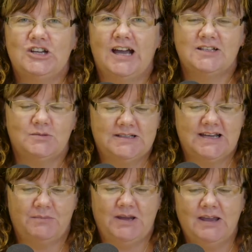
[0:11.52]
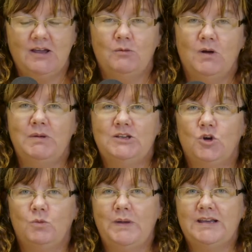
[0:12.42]
Chats with Debbie, where we
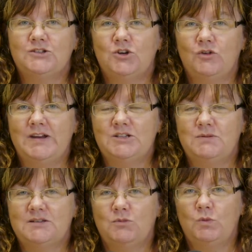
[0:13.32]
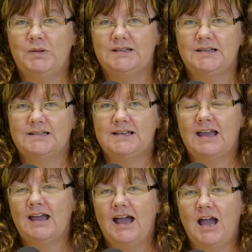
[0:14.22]
talk big stories with small business.
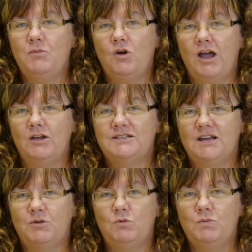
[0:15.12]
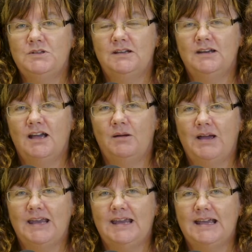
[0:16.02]
I'm your host, Debbie Warburton, and
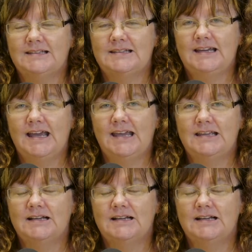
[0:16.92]
my guest today is